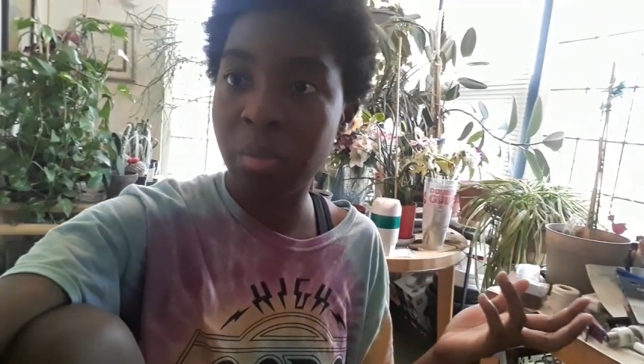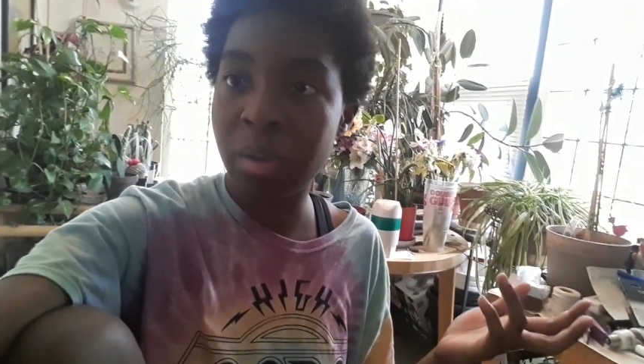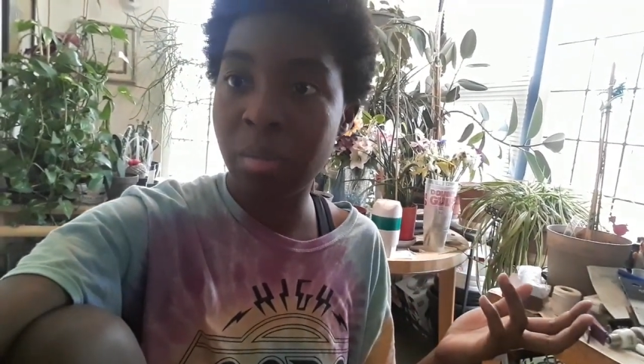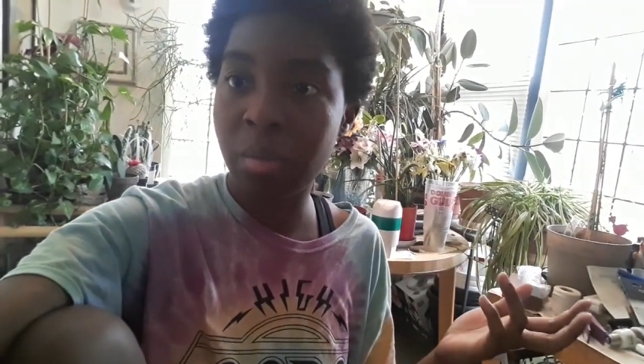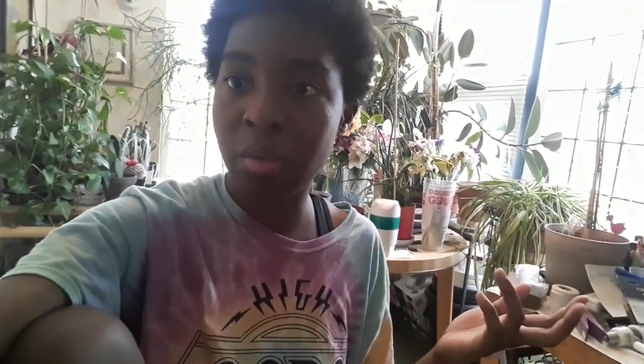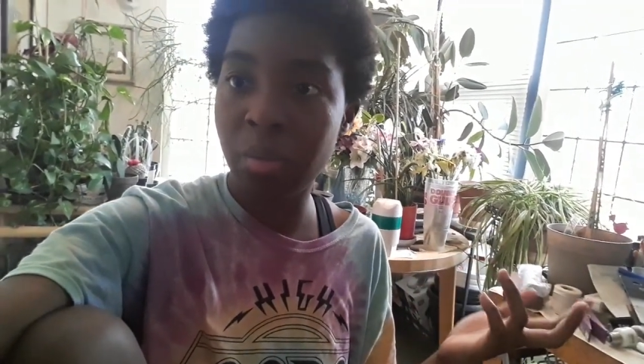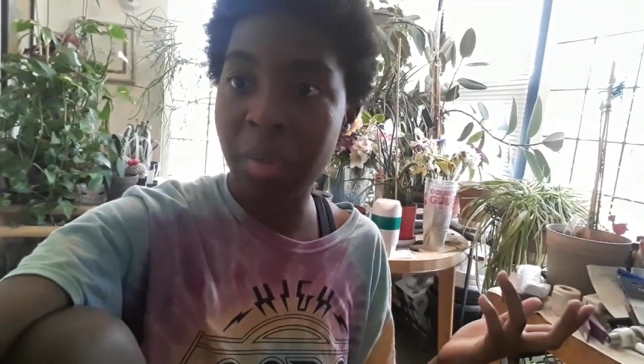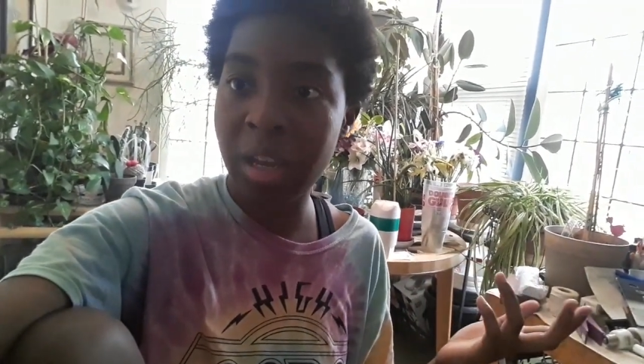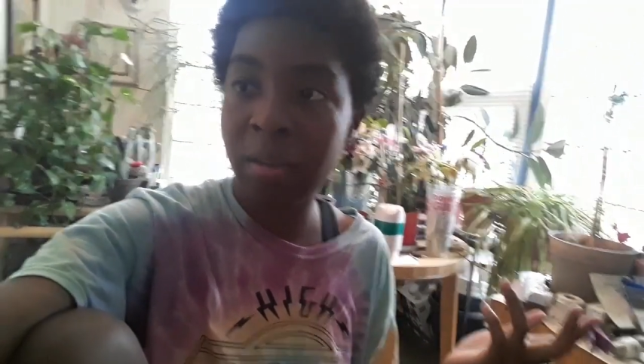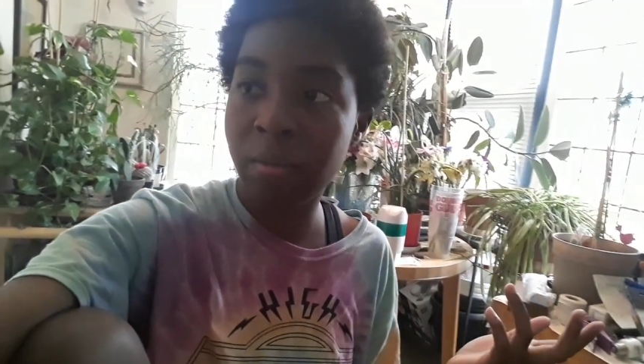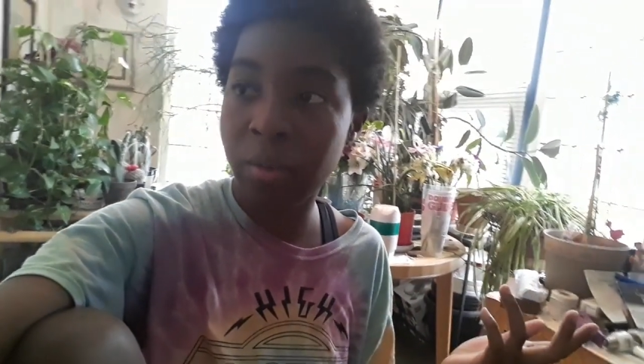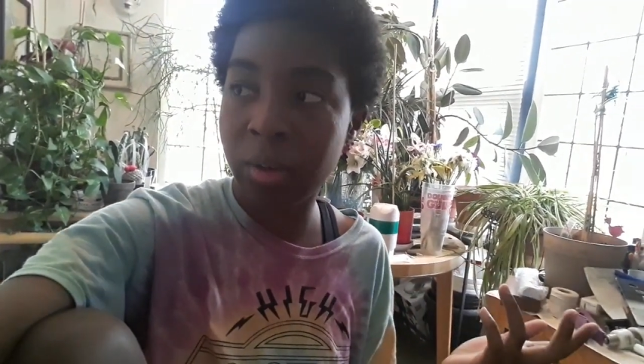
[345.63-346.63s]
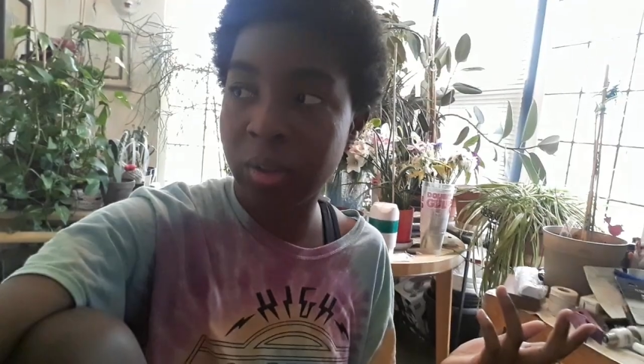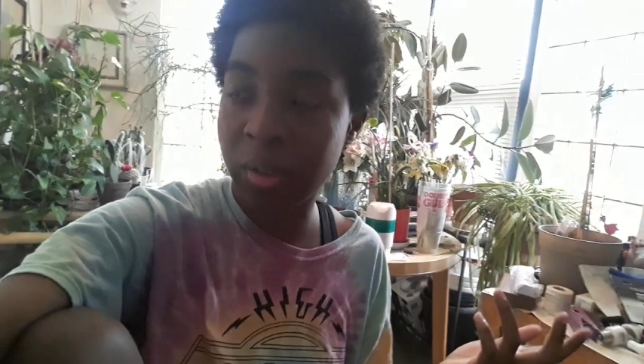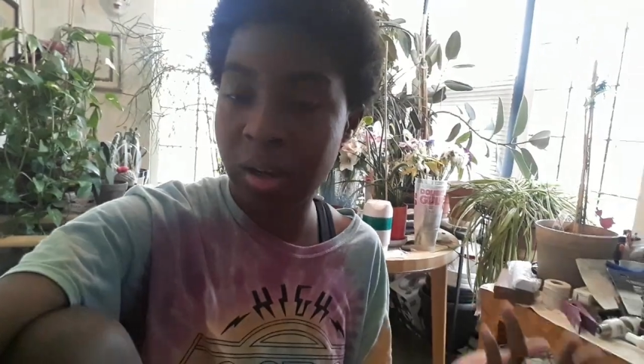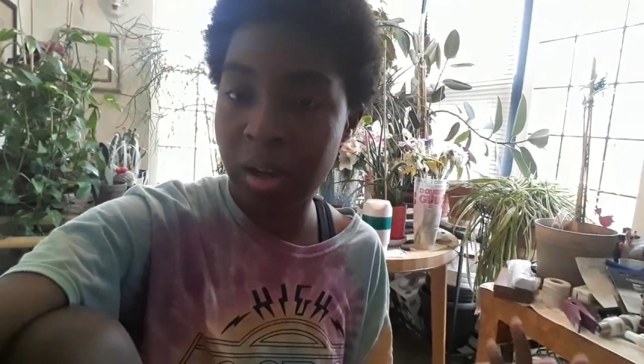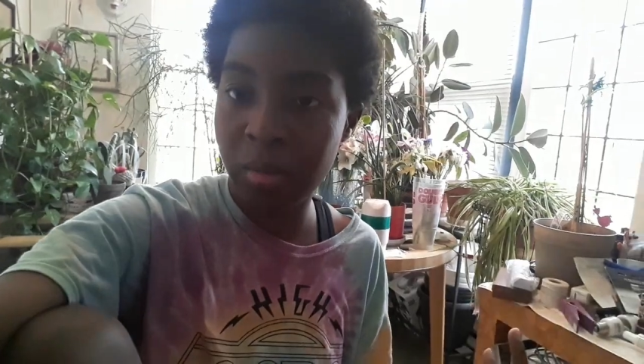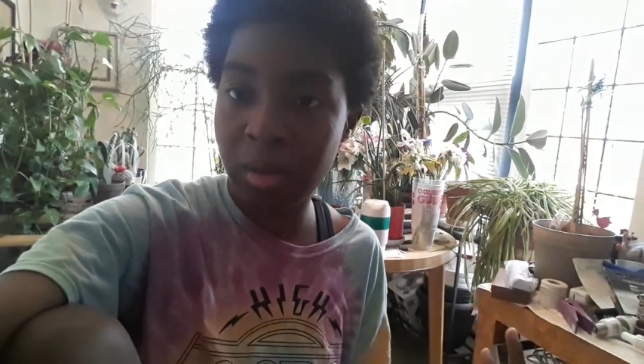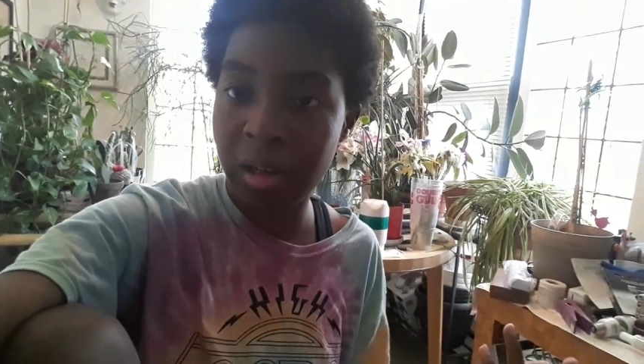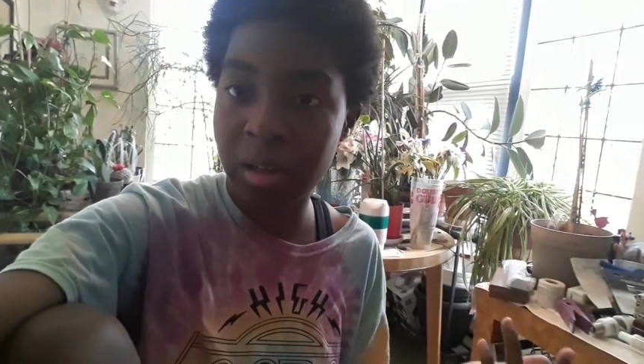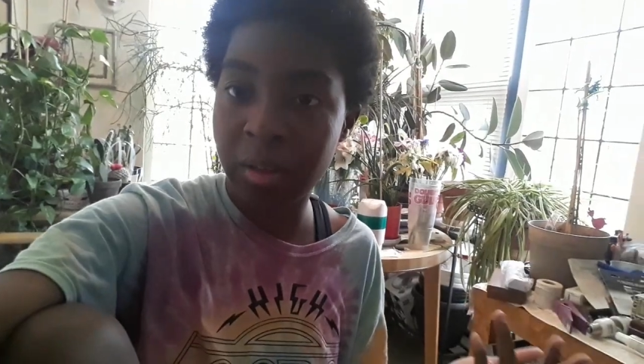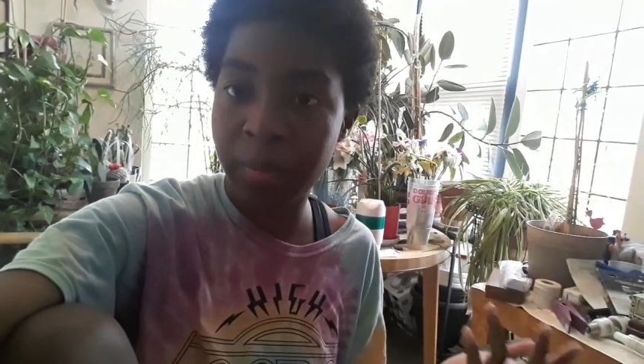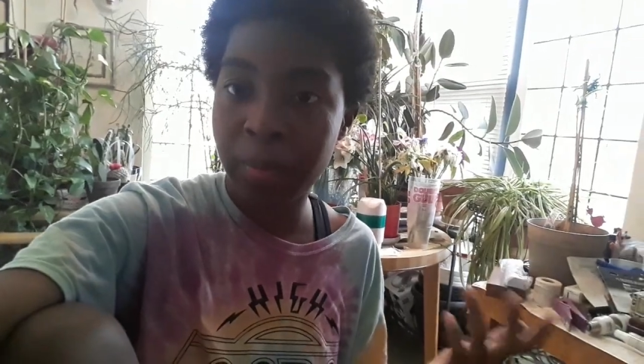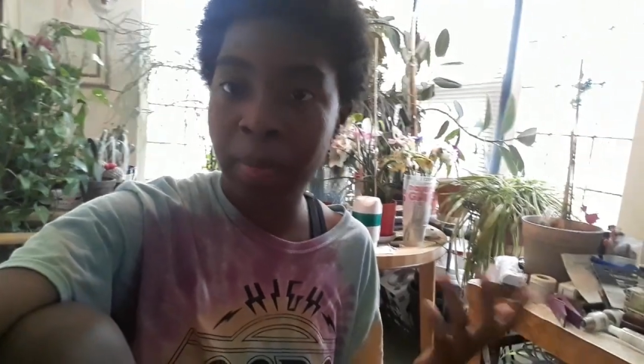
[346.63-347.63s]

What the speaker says: people who paid for us to come here,